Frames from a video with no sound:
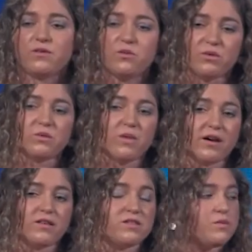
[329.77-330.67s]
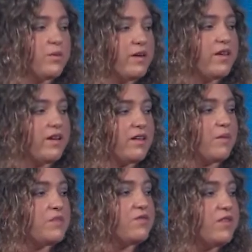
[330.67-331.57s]
cooler waters where they
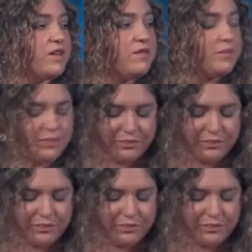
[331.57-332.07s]
come to feed.